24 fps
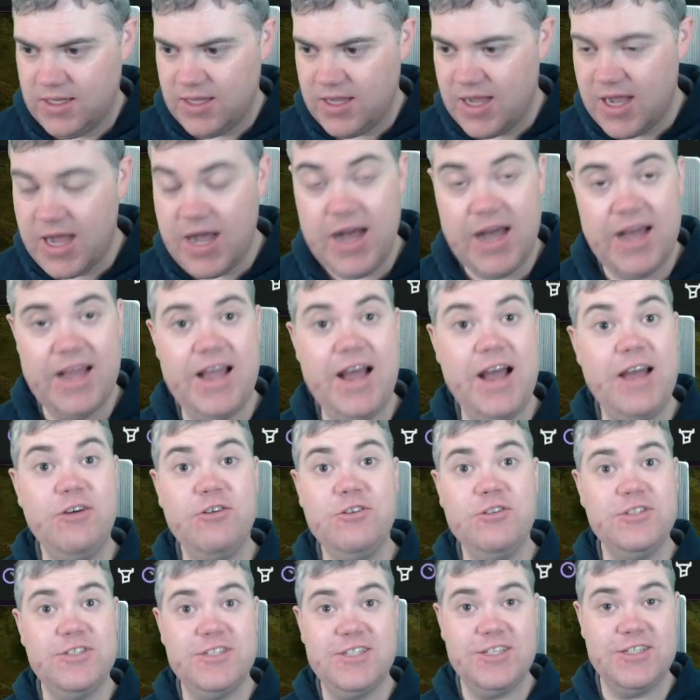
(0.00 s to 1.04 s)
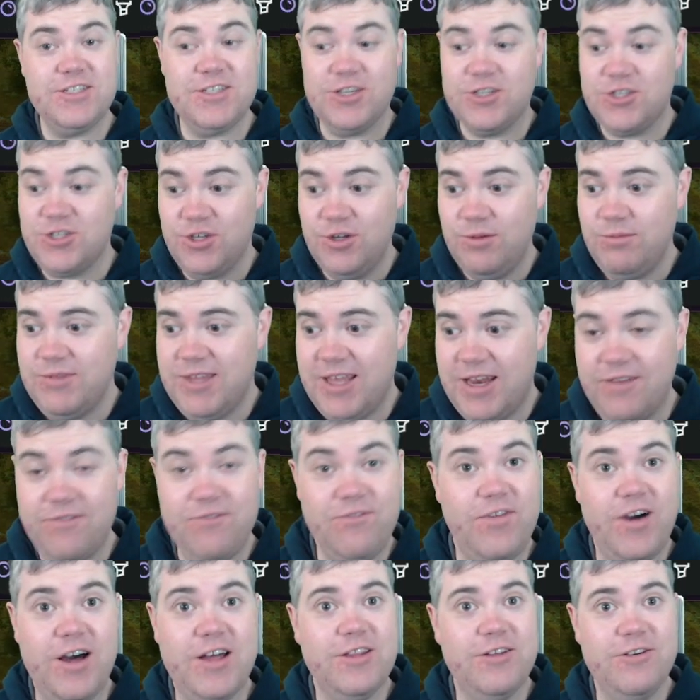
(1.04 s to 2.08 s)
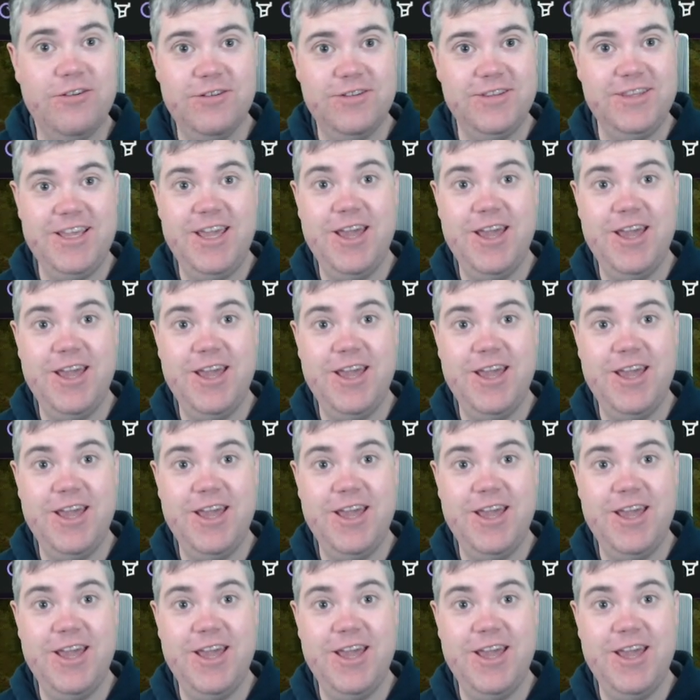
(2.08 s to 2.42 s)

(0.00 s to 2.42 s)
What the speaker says: I always just assumed that it followed the